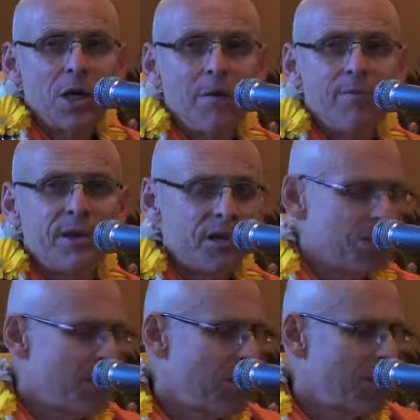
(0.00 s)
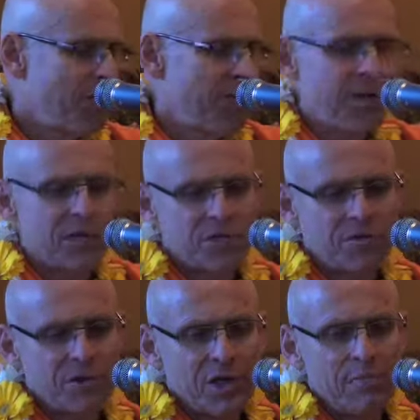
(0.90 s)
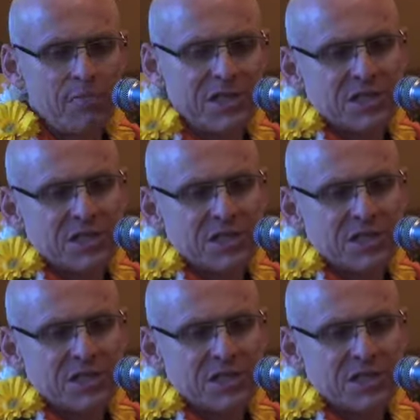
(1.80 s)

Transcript: Um, there is a philosopher named